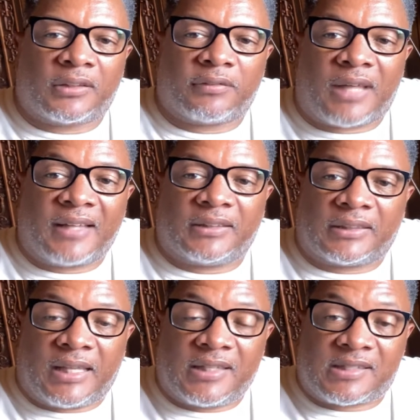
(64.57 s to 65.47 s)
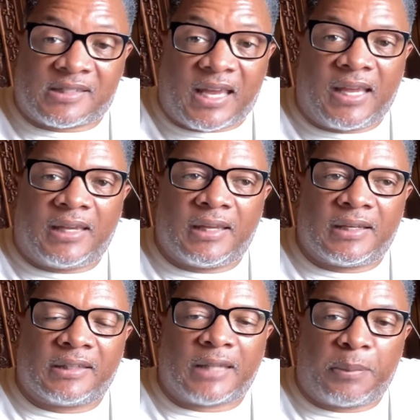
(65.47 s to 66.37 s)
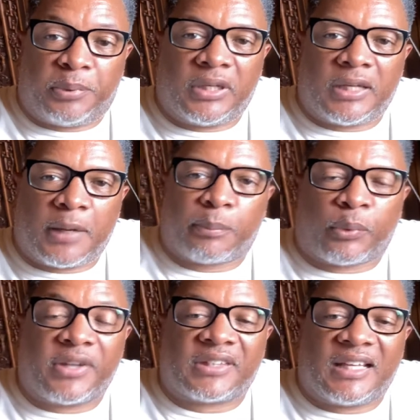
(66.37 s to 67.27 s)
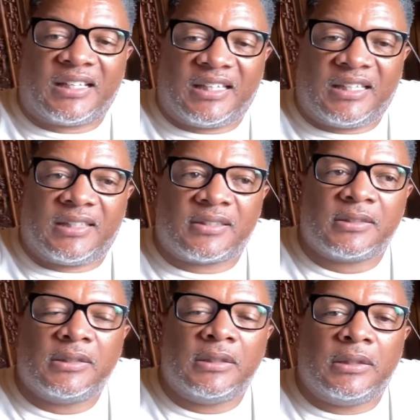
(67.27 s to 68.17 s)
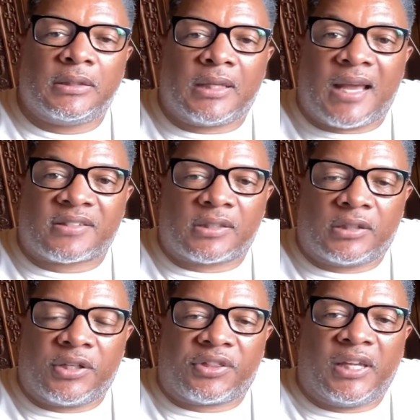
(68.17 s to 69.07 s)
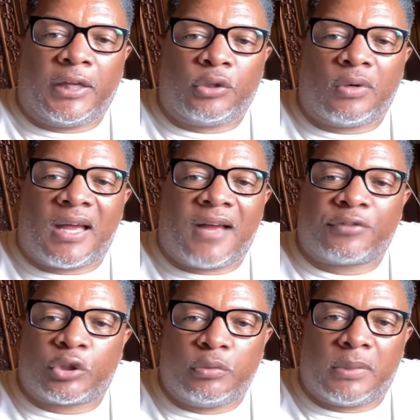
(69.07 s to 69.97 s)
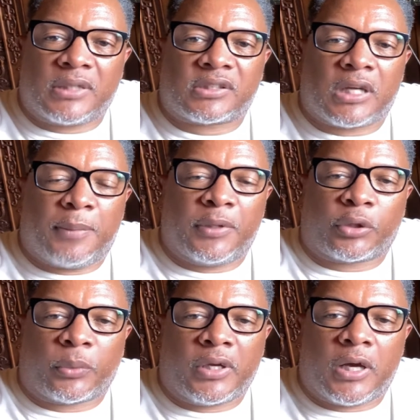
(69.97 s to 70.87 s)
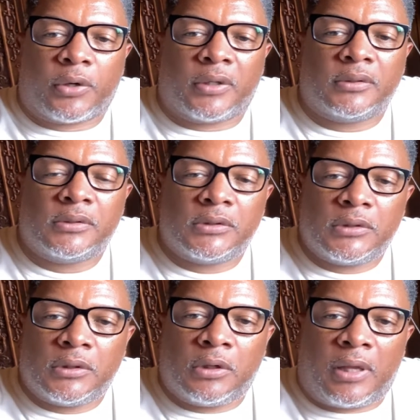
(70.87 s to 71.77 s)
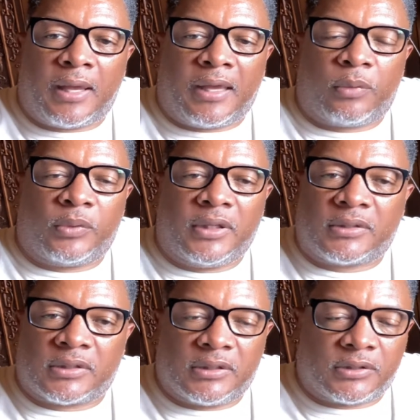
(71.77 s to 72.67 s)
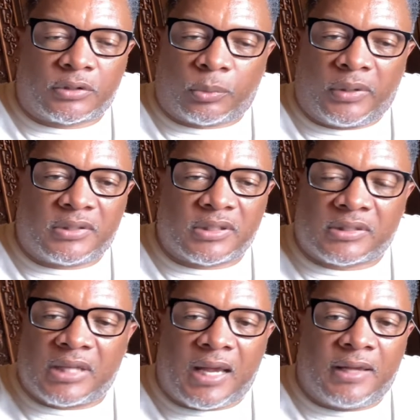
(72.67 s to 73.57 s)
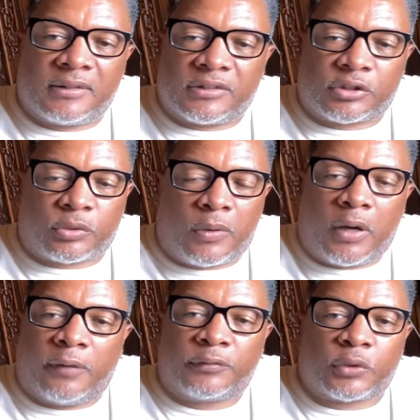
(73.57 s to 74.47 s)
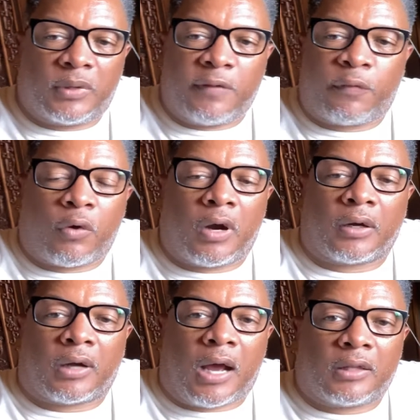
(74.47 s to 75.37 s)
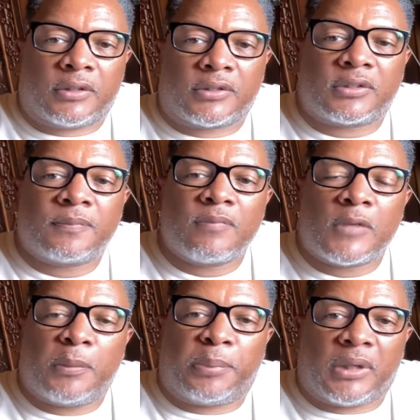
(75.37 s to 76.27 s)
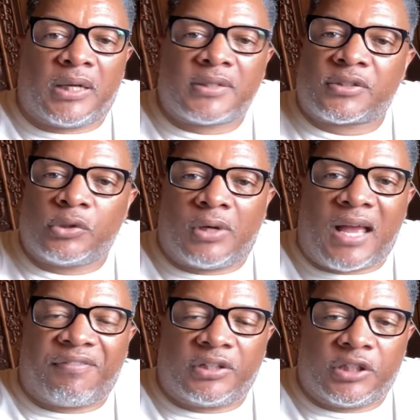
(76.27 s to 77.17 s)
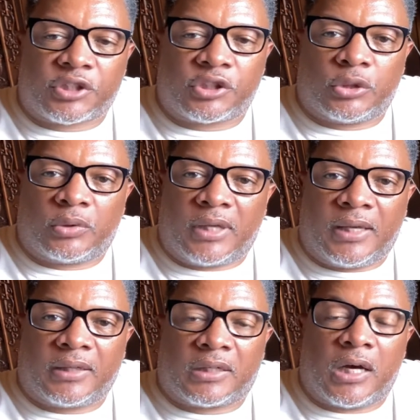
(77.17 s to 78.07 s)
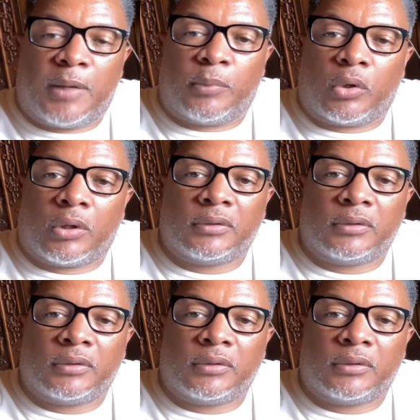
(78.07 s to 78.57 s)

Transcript: like that they say and that they put it in print that it is, then that's a good thing. You'll have 2 months coming. 308 weeks is 369. That's 2,400 plus. You'll have additional income or